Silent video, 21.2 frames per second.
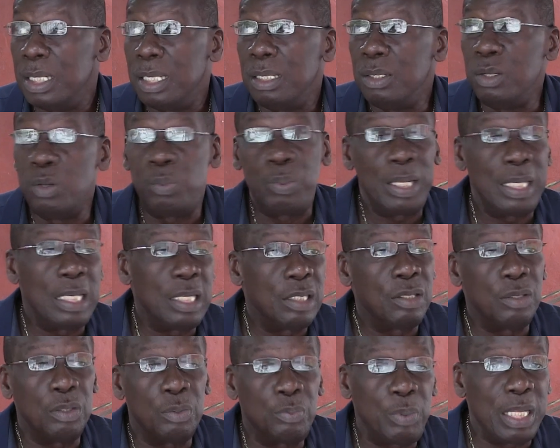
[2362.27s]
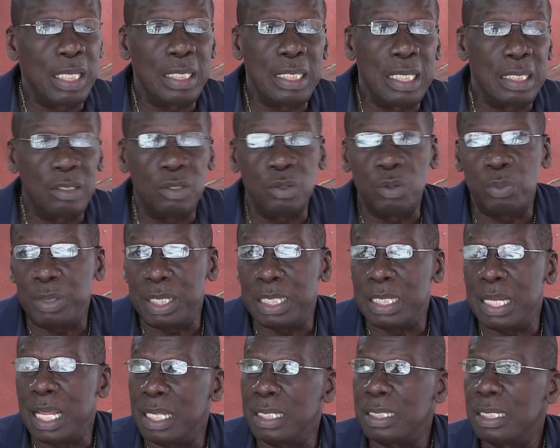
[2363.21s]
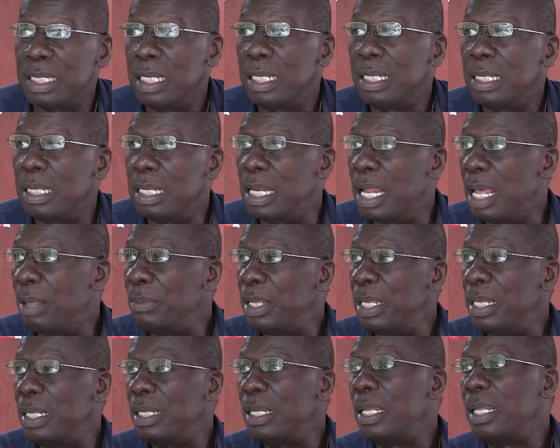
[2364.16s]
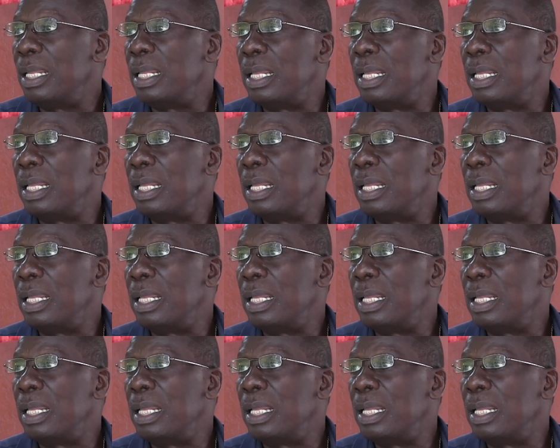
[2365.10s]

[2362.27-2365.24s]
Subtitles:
You play this, you play this, you play that. You know what I mean?